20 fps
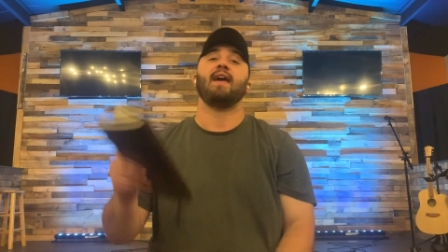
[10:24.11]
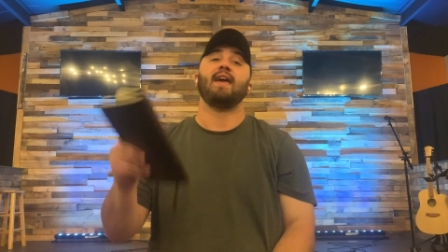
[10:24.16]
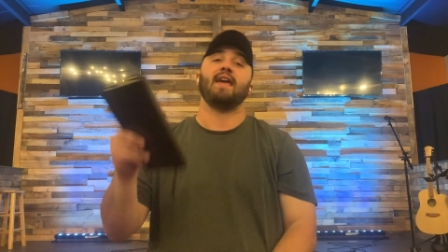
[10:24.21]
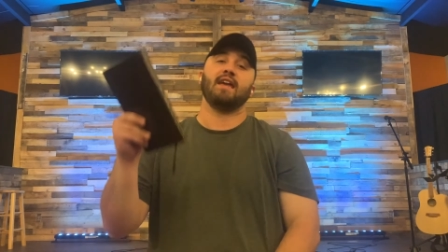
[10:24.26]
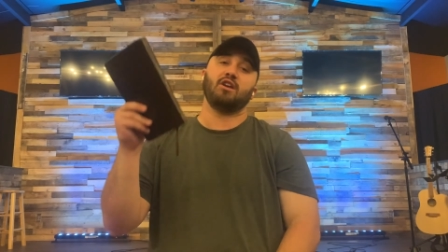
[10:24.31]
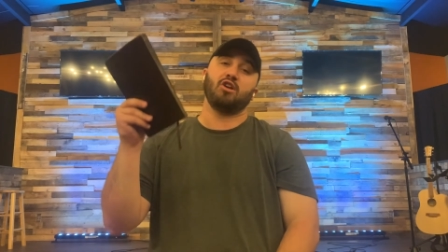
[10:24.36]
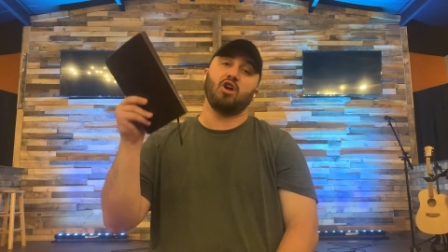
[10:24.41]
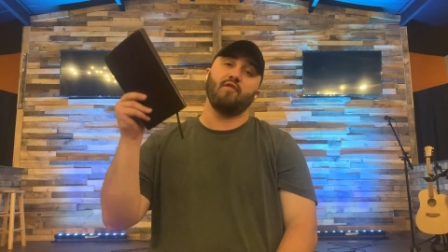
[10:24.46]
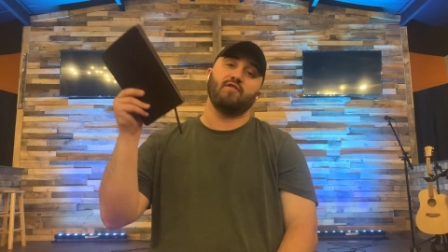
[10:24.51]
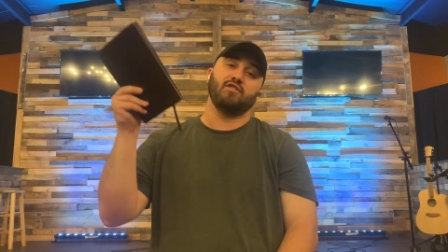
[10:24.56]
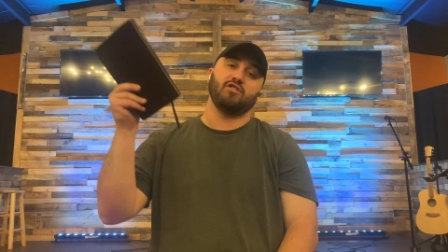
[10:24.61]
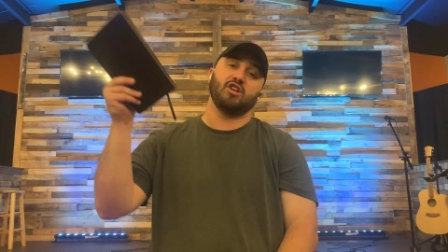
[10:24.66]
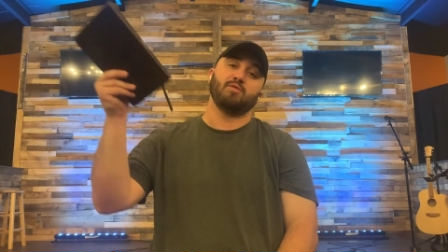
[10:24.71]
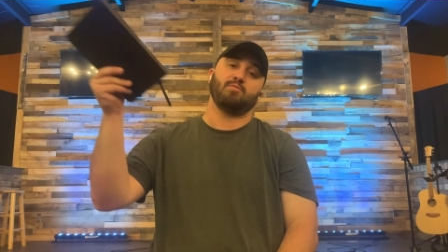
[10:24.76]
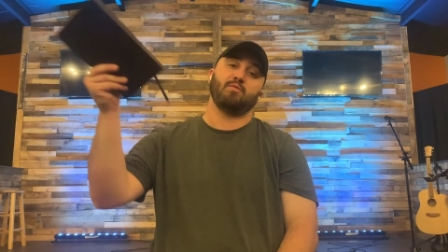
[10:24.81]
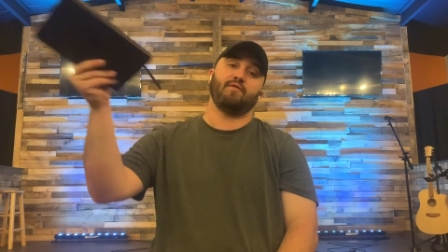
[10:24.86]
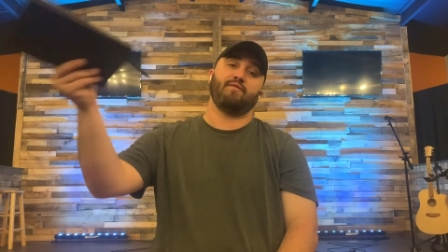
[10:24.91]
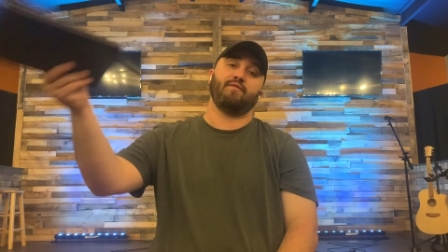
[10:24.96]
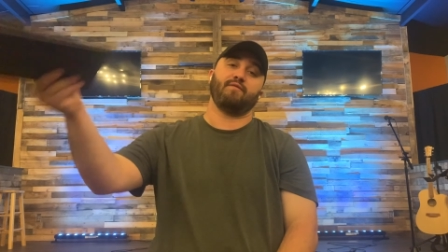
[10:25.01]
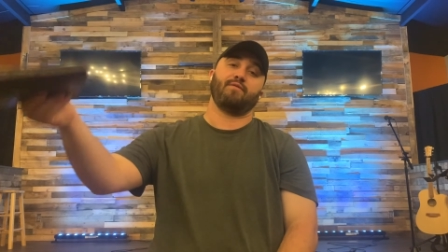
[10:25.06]
He comforts us
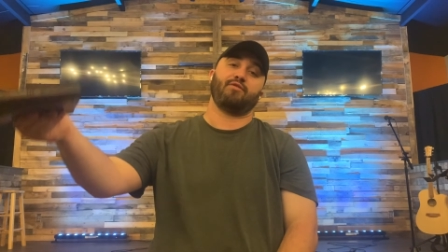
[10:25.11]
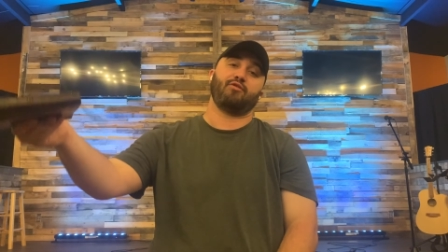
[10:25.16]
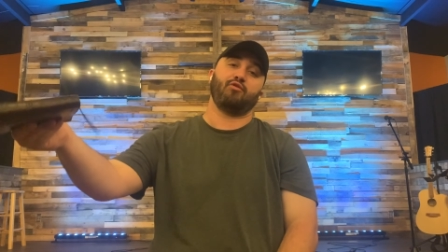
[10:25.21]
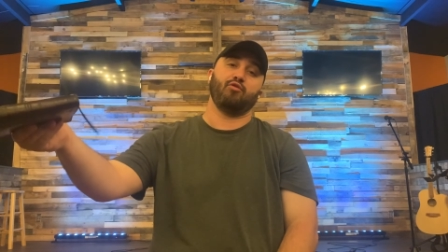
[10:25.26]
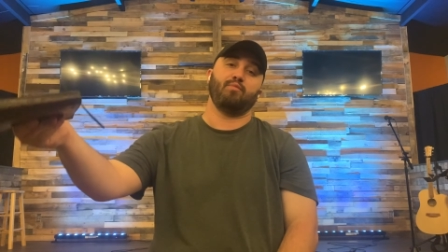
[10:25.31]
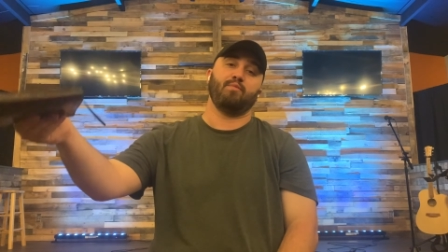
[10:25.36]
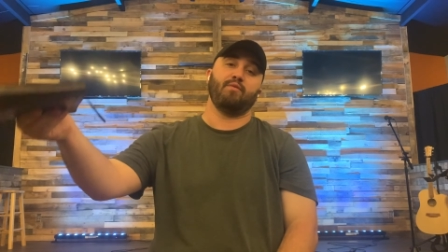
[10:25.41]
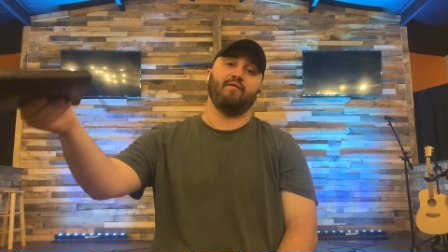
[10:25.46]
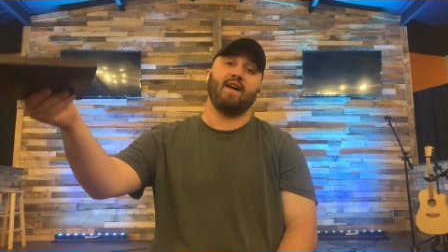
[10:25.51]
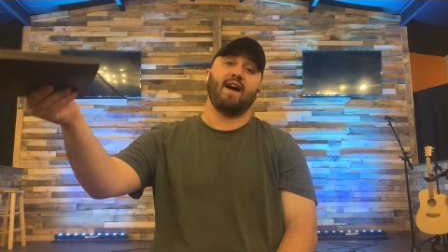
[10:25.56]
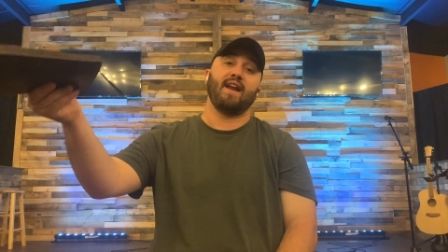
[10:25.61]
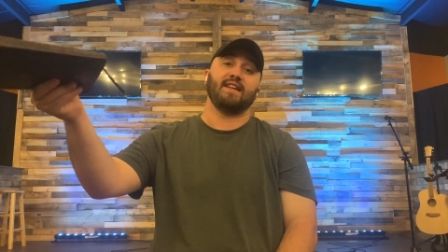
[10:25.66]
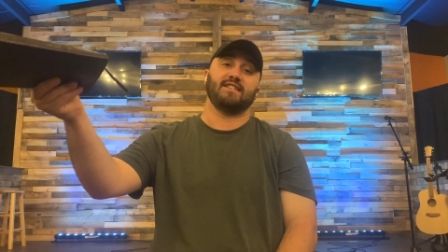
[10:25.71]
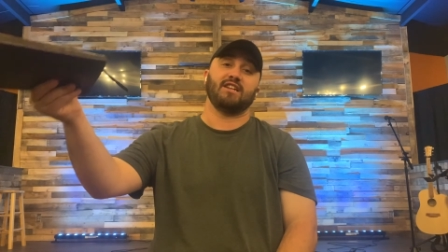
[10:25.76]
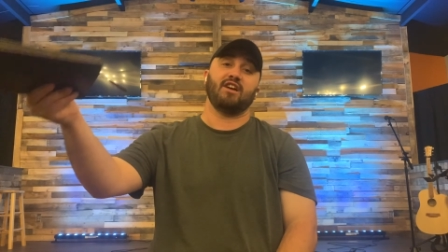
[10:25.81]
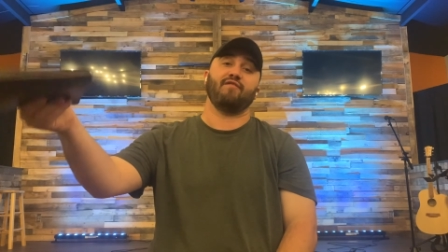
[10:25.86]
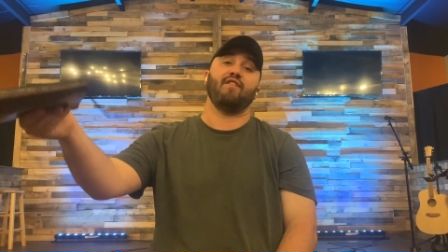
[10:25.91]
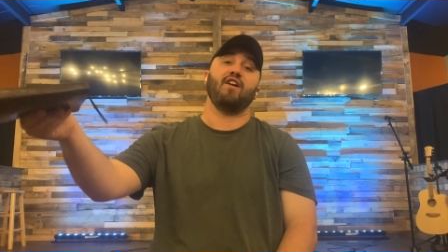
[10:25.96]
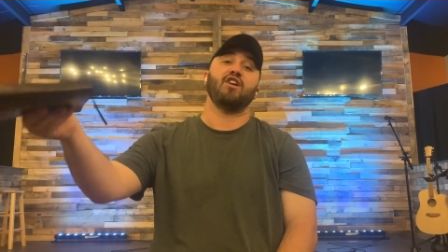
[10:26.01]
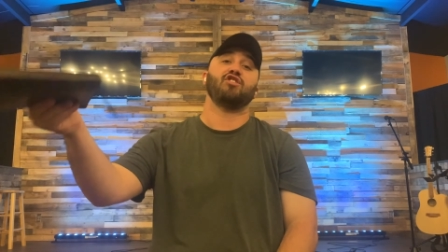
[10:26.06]
through providing
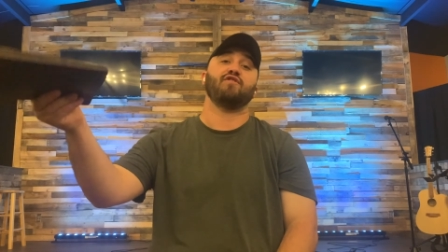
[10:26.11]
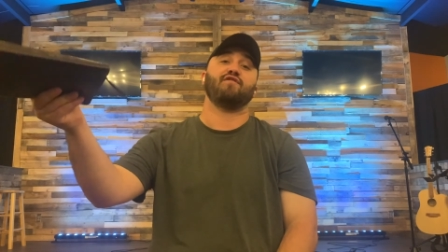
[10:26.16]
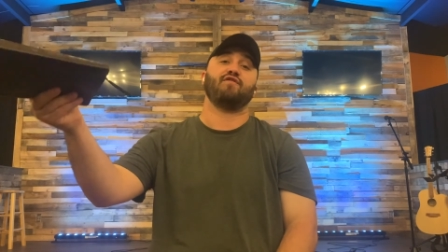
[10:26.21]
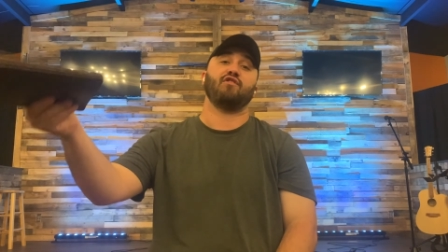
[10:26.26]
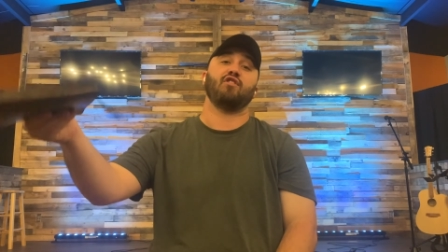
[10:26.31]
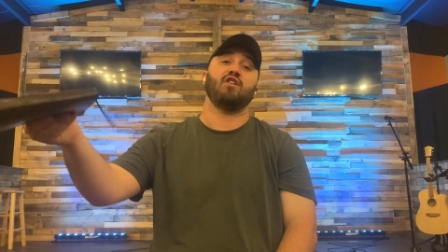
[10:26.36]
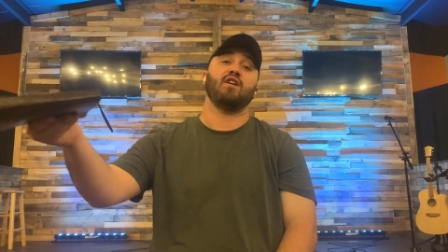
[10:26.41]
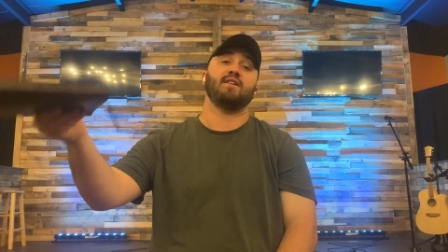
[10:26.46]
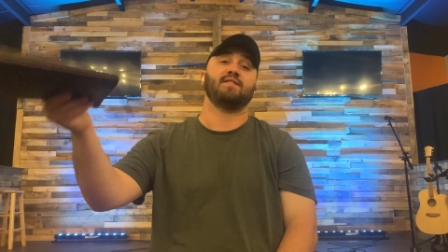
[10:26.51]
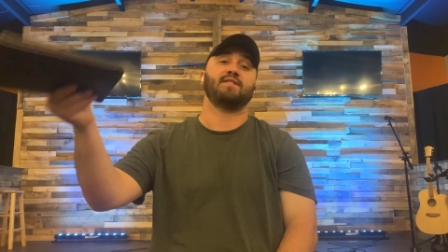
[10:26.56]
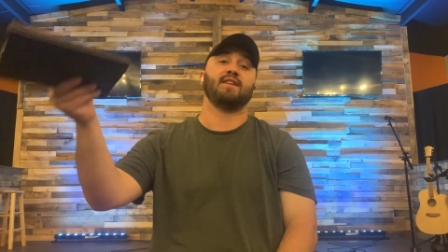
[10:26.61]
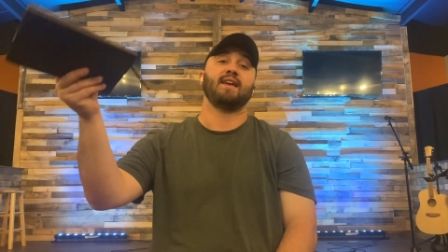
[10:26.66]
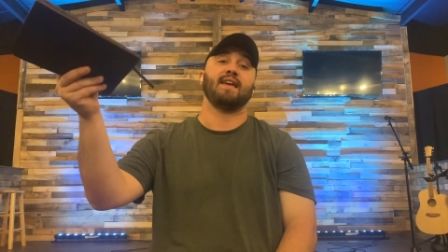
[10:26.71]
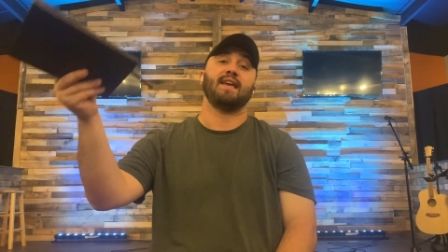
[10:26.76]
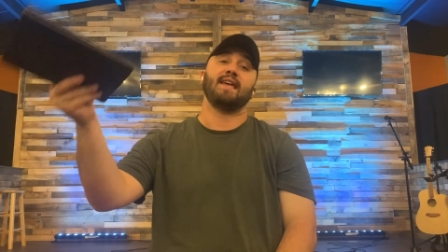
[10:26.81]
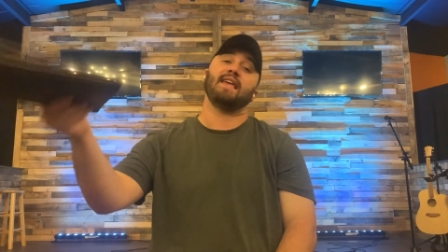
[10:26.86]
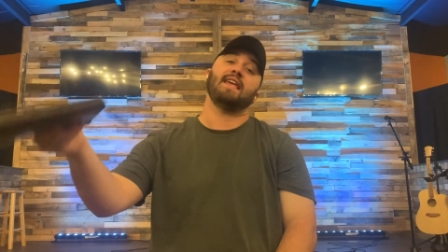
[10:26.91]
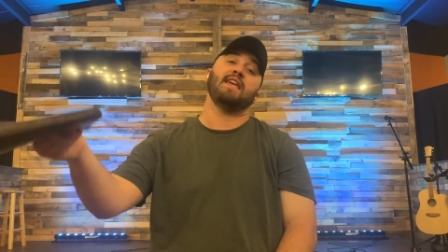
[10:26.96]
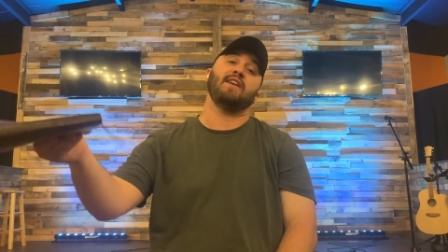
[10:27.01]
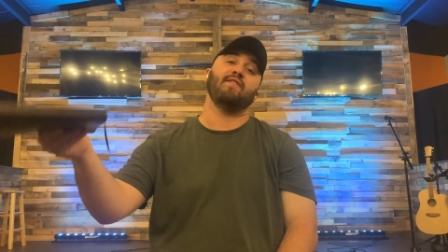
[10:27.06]
salvation for us
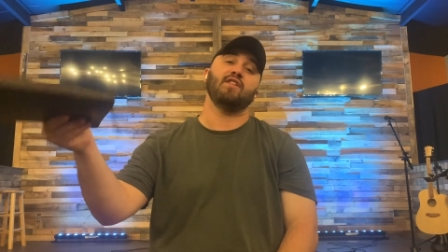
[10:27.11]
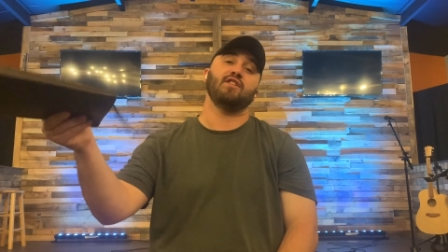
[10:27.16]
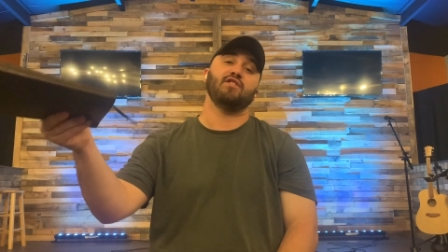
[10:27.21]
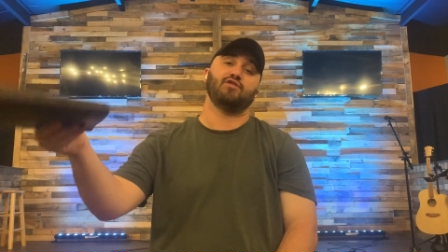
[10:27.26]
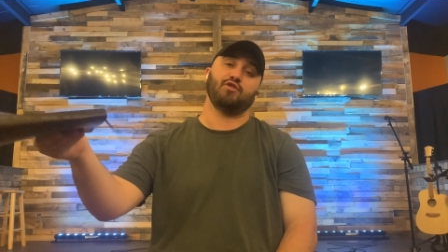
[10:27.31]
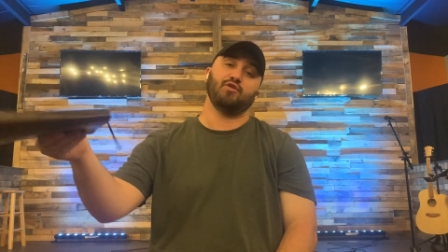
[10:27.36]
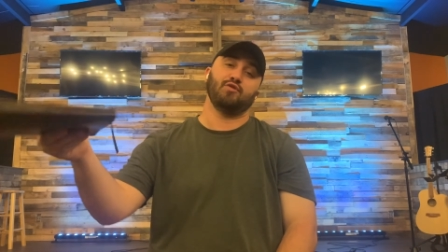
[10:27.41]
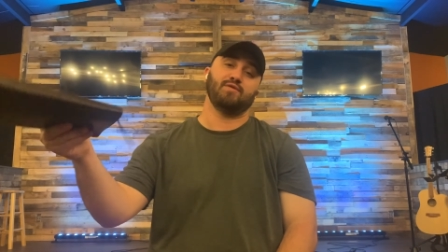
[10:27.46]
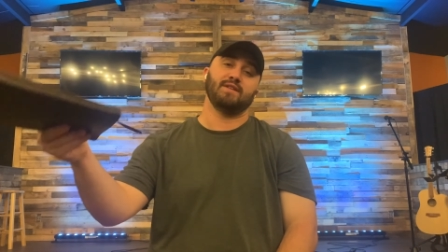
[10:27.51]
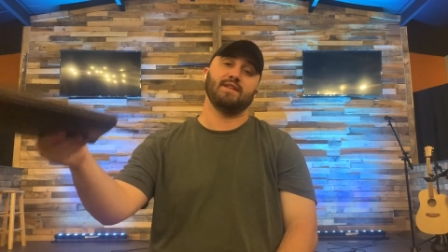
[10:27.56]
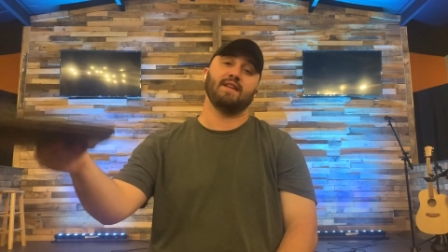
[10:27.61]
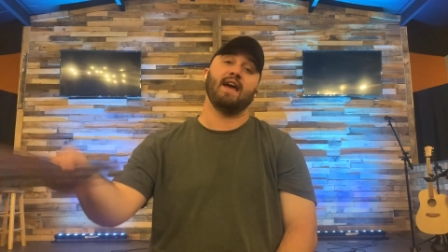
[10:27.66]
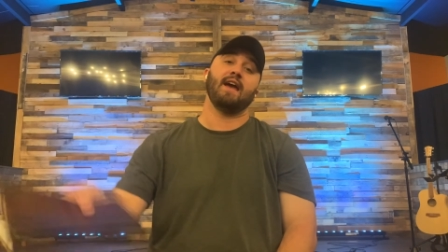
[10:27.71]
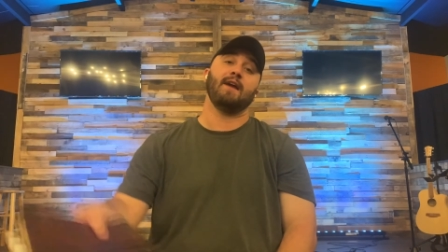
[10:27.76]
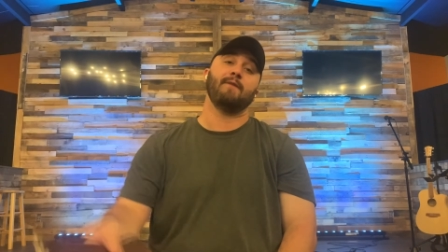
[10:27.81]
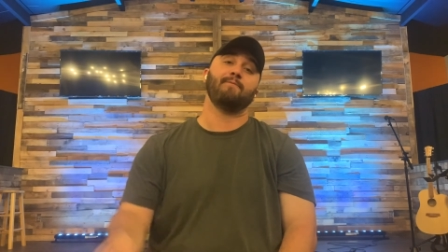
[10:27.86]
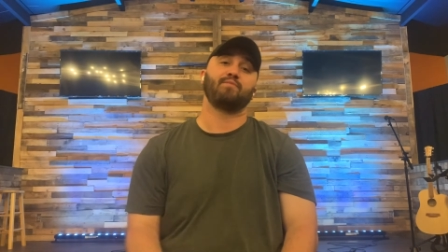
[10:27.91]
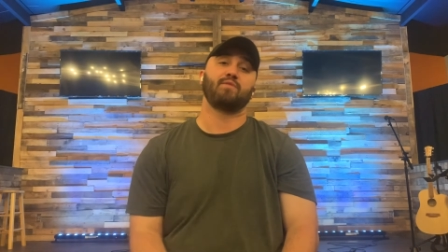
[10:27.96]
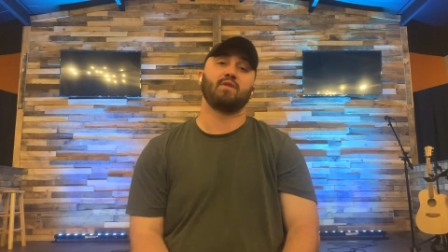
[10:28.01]
even to today.